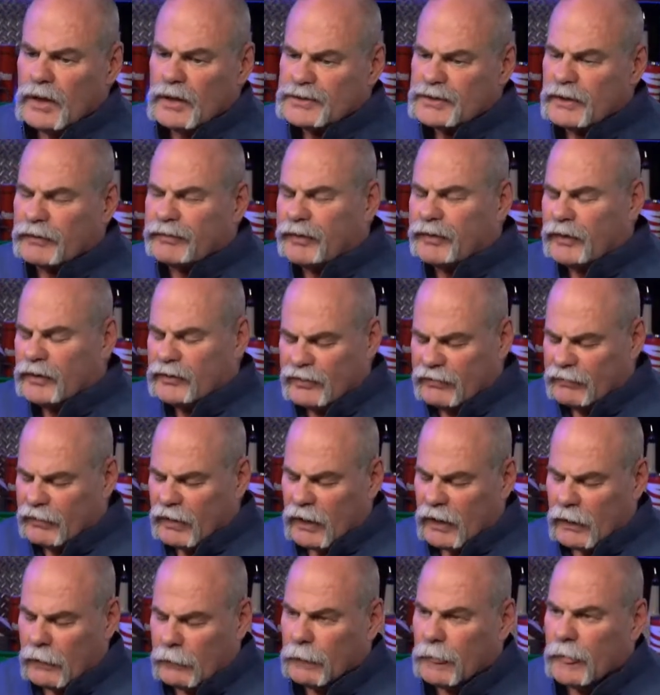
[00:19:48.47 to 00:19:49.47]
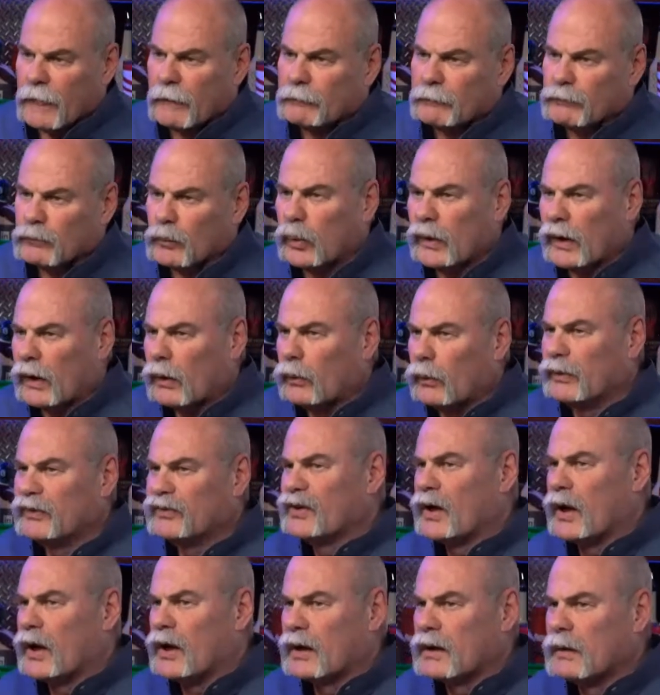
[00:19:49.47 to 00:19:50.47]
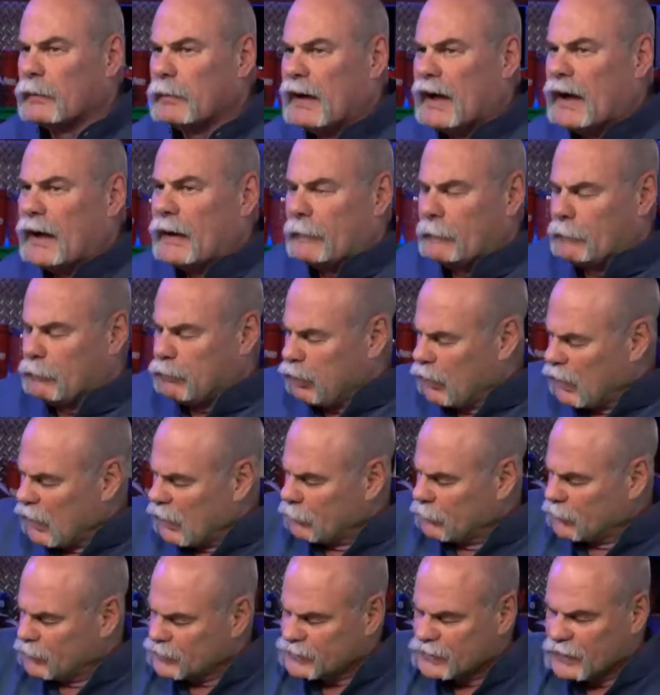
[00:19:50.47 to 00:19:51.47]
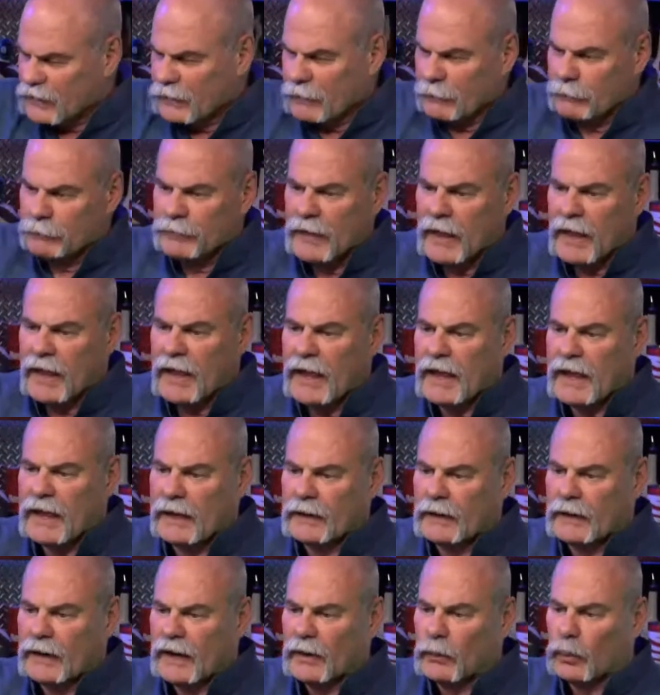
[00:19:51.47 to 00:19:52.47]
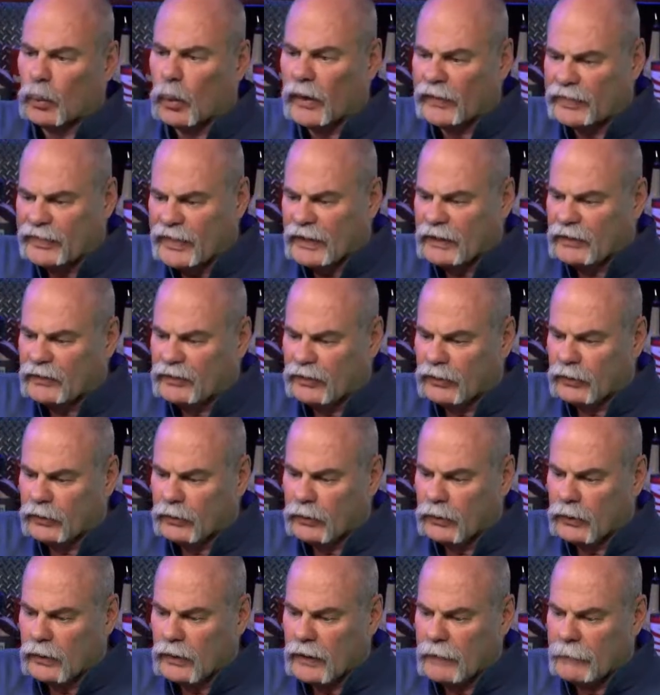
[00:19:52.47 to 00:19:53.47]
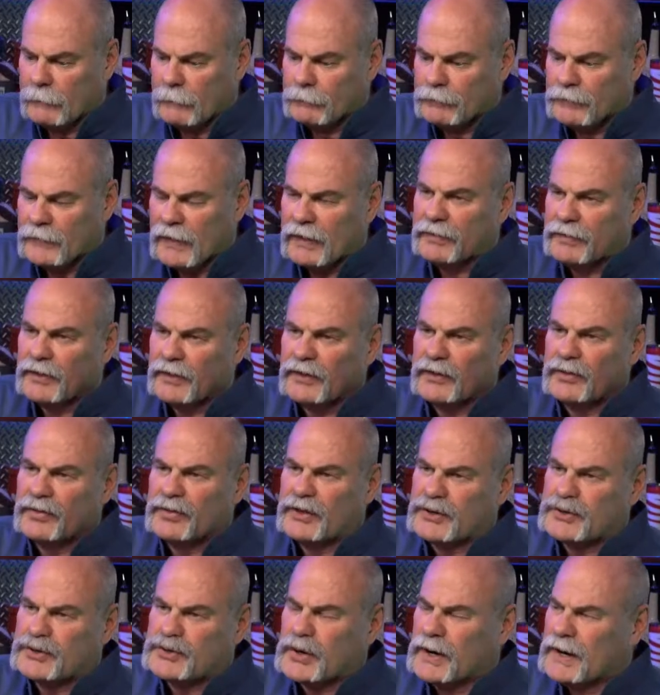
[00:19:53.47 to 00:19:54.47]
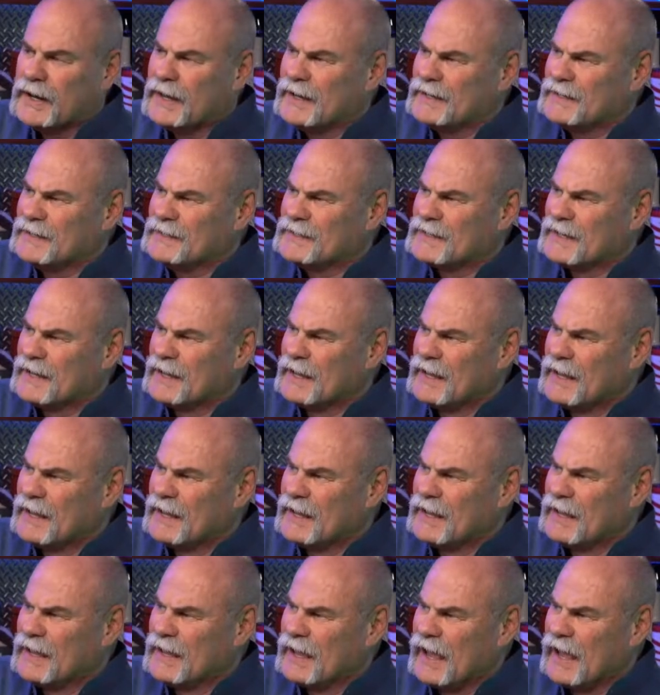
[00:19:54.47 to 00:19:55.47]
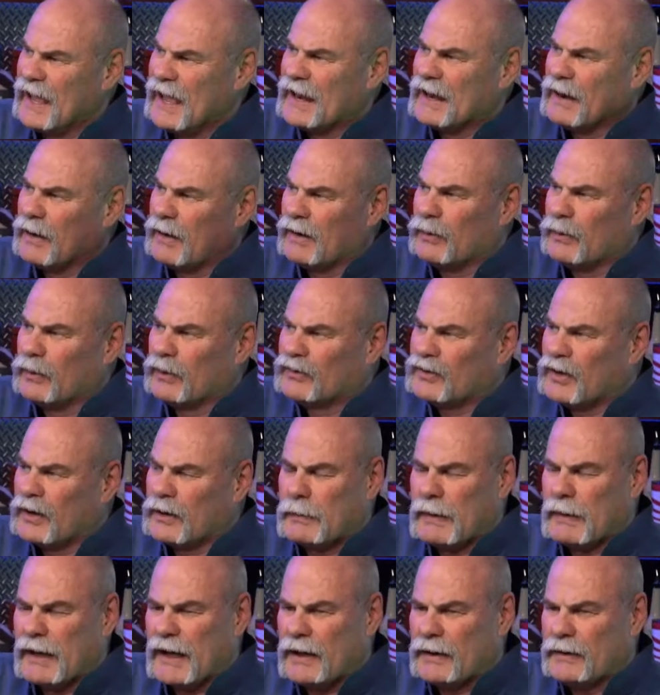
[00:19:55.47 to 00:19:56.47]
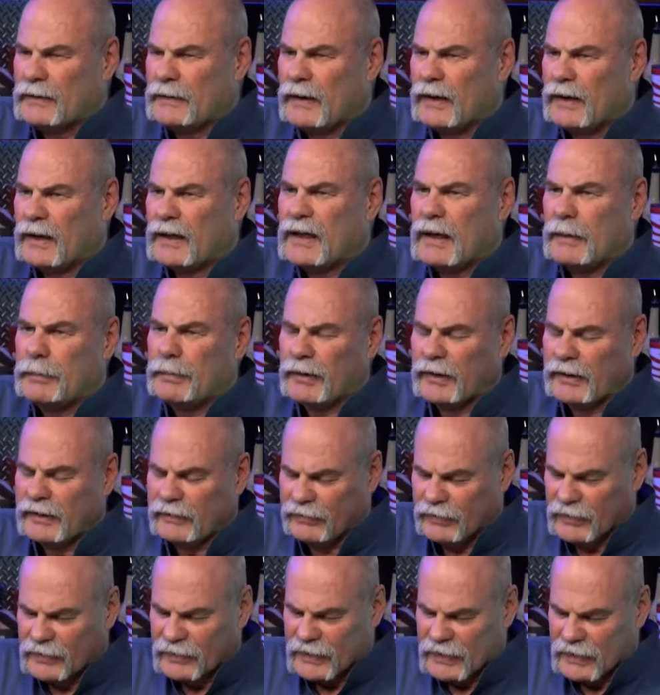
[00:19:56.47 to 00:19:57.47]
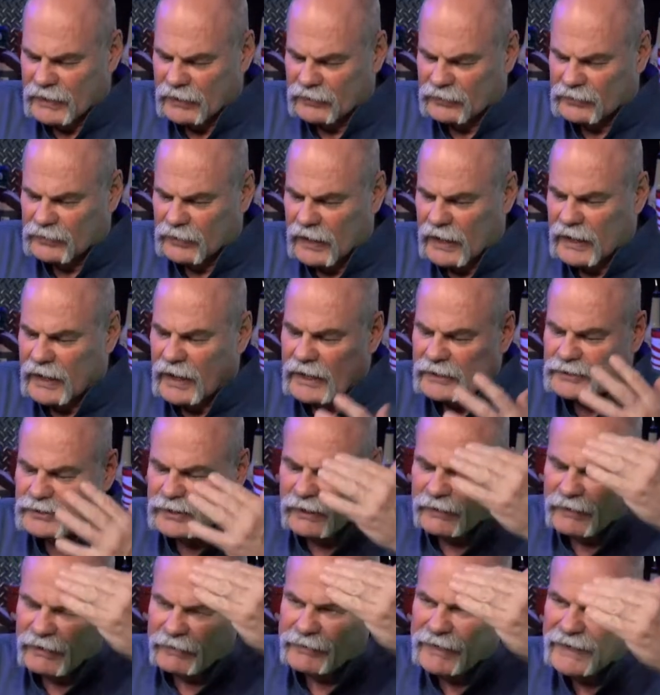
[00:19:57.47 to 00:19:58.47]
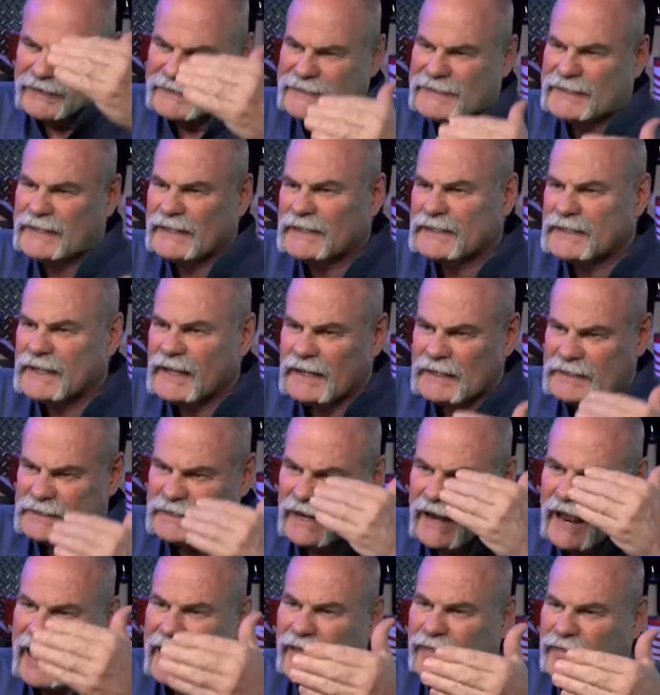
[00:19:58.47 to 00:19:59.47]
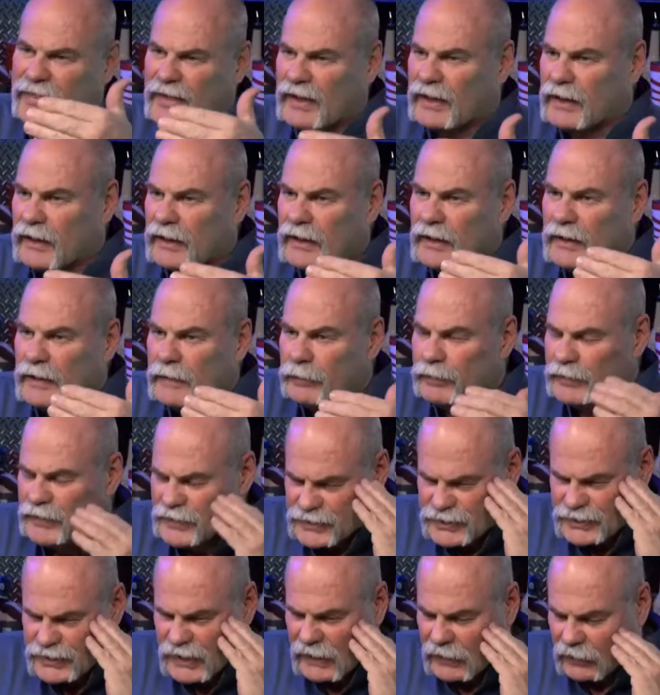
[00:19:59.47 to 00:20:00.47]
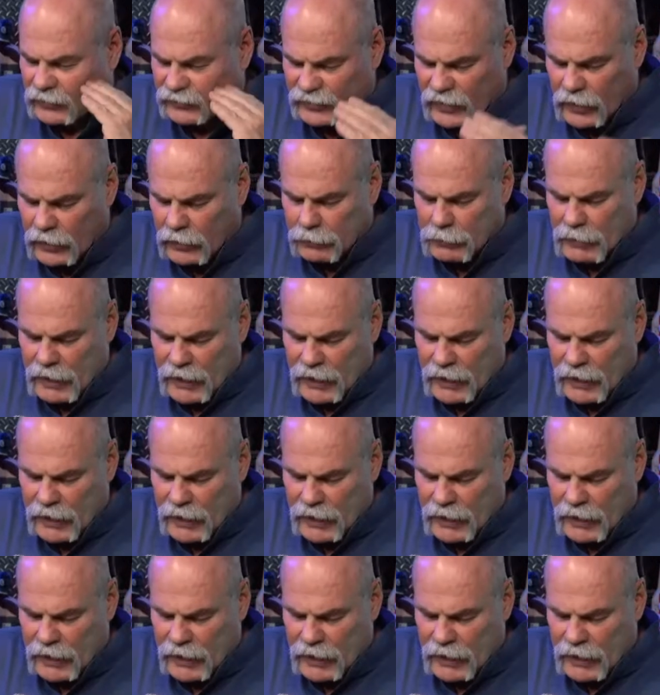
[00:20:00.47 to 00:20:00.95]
So first of all, we always talk about plumbers and what they do and the trades. And I want to talk about a couple of different things. Actually, I've got six things that I think this channel is all